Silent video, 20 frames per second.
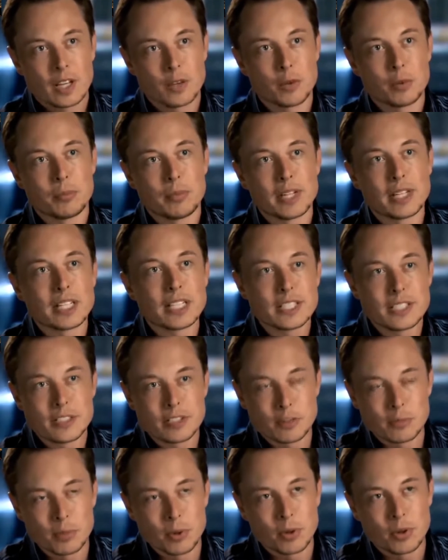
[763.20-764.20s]
It would be at
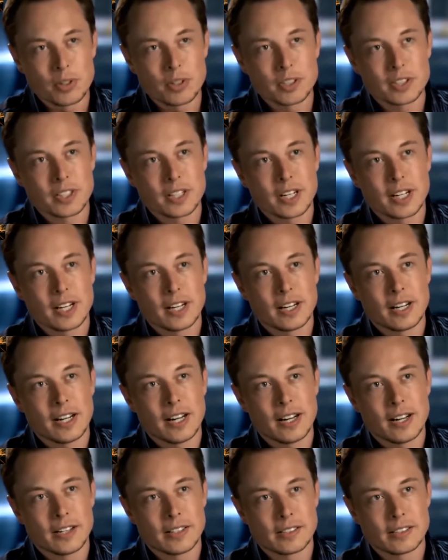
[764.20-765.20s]
least as important
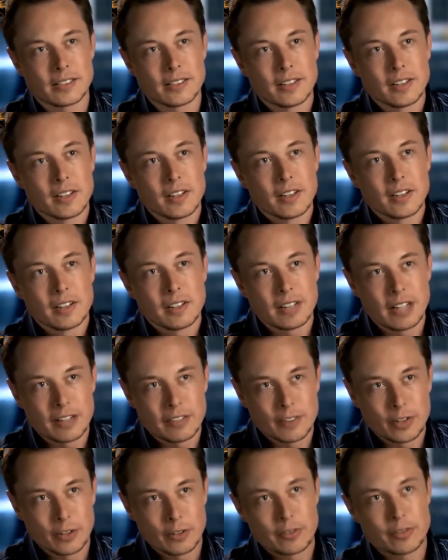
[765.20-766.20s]
as
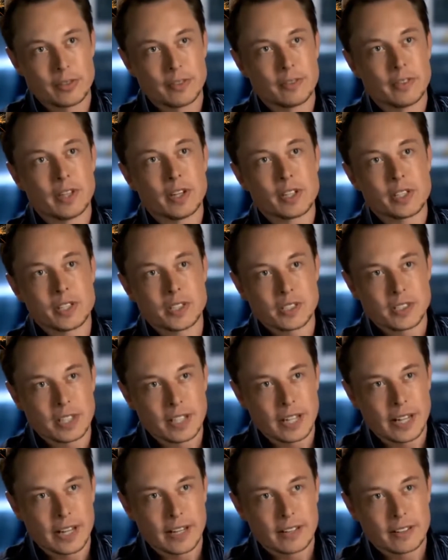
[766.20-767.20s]
life going from the oceans
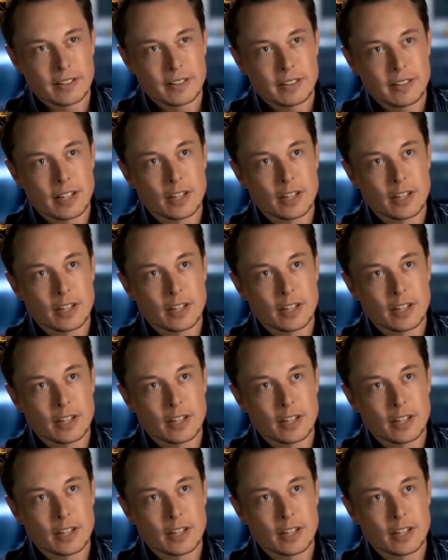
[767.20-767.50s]
to land,